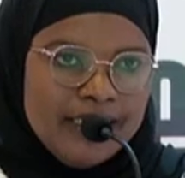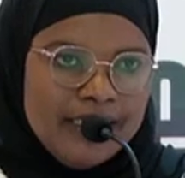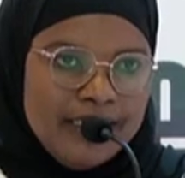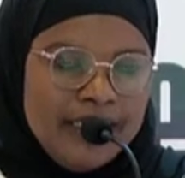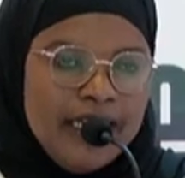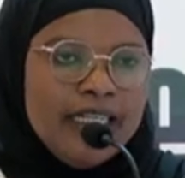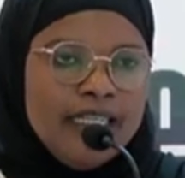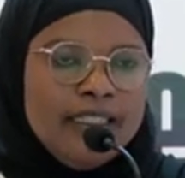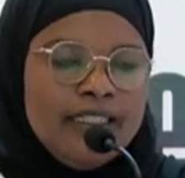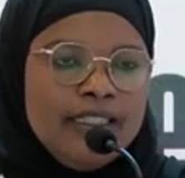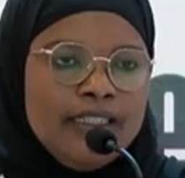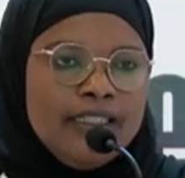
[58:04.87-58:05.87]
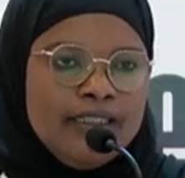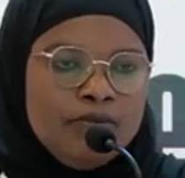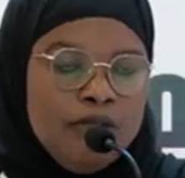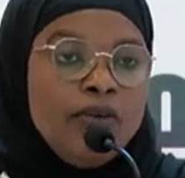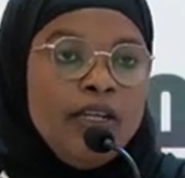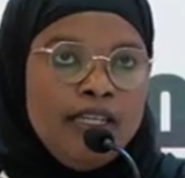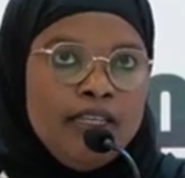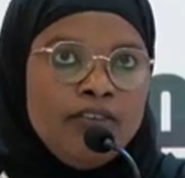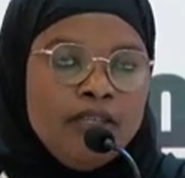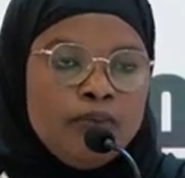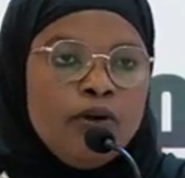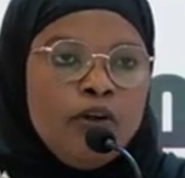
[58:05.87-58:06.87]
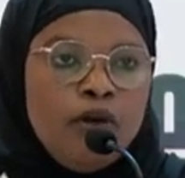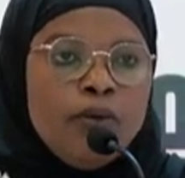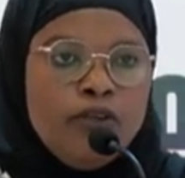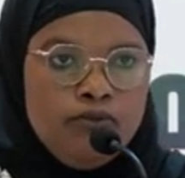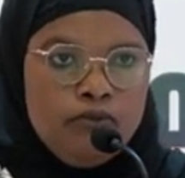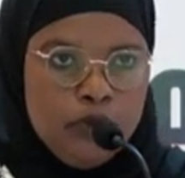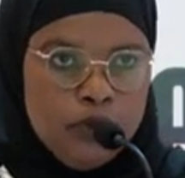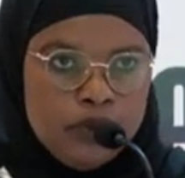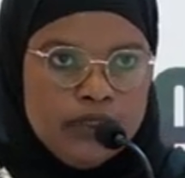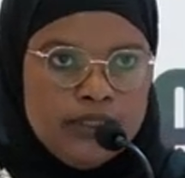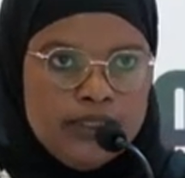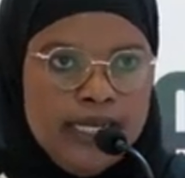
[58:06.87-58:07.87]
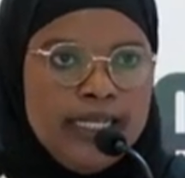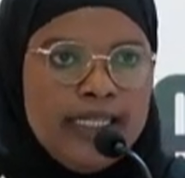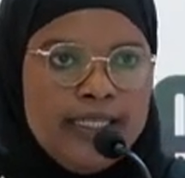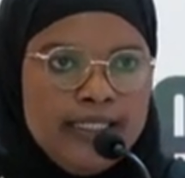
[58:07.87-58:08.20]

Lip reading: Yeah, we went in for the procurement of goods rather,